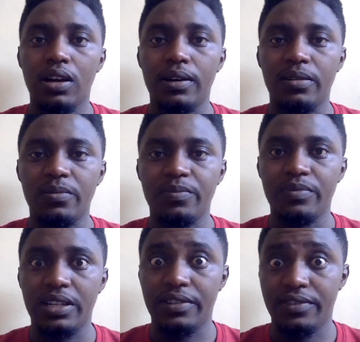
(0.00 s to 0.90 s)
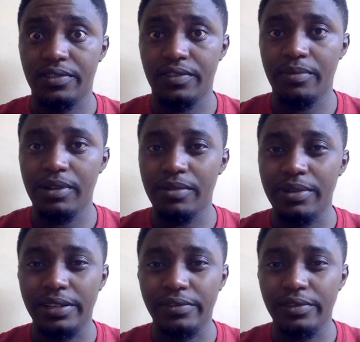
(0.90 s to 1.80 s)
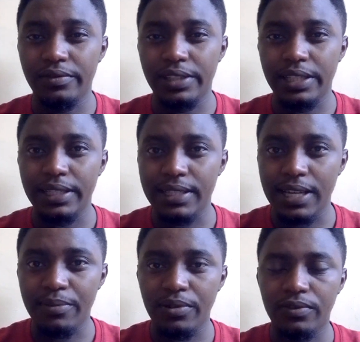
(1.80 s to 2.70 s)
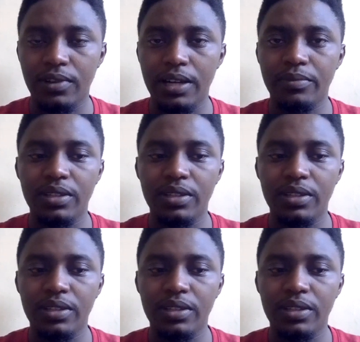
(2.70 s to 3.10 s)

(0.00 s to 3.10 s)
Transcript: has your family been involved in any type of crime.